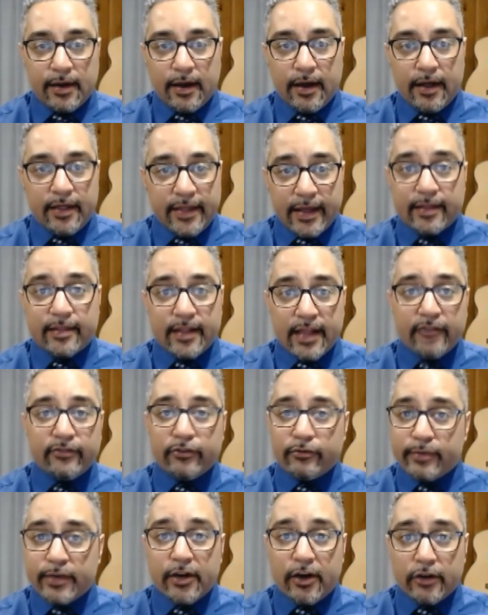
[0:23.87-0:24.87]
that's
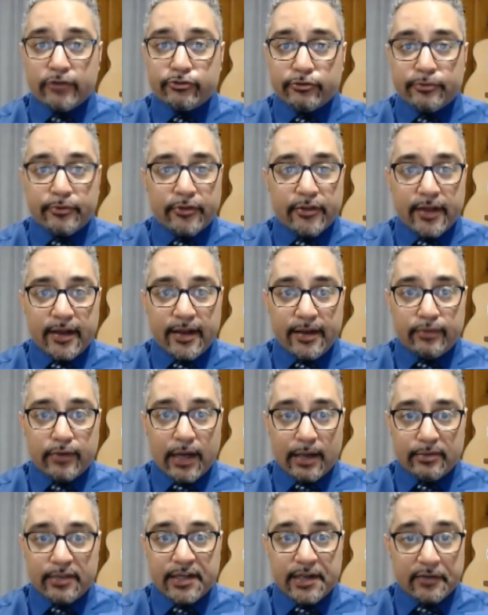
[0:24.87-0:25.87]
never been 100% and
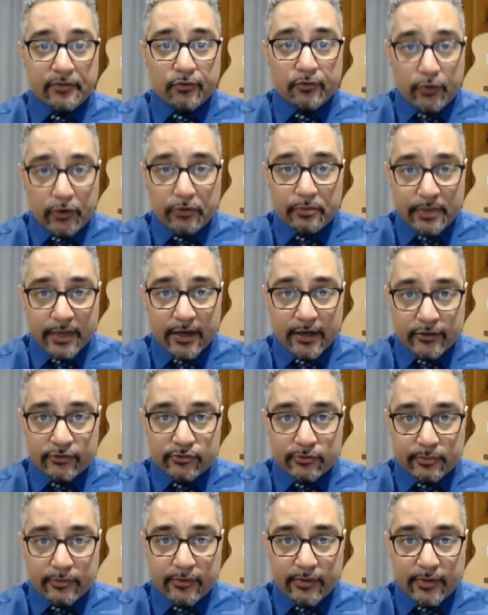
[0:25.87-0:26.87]
probably never will be 100%.